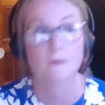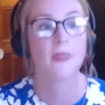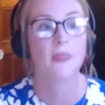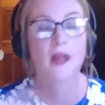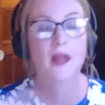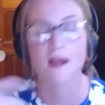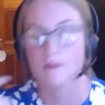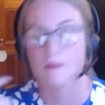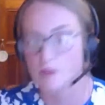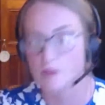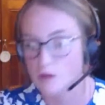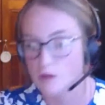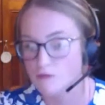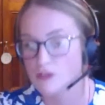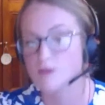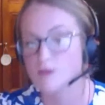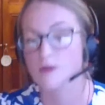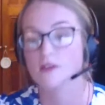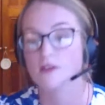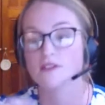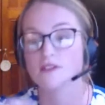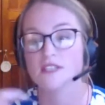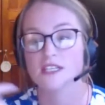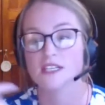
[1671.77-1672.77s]
that immune
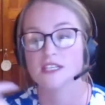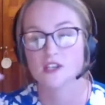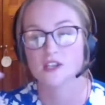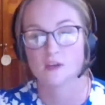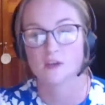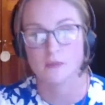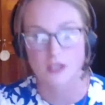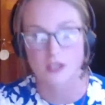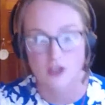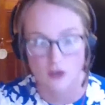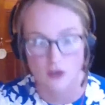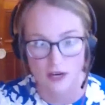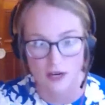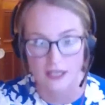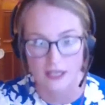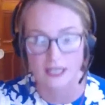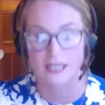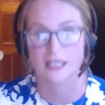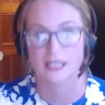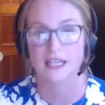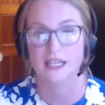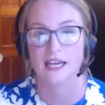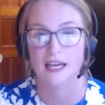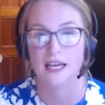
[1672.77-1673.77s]
response is going to be trying to
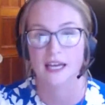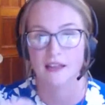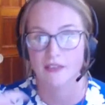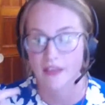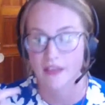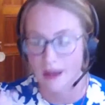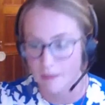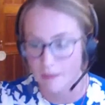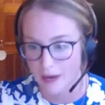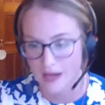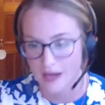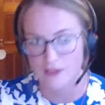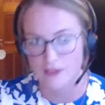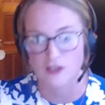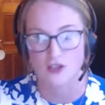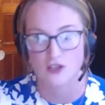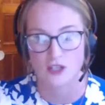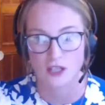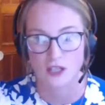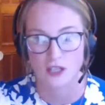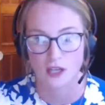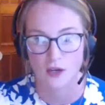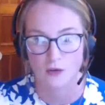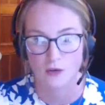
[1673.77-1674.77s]
clear that
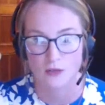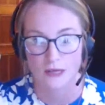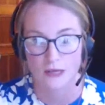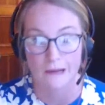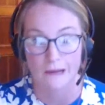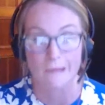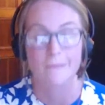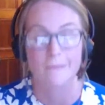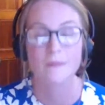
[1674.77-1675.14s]
pathogen load.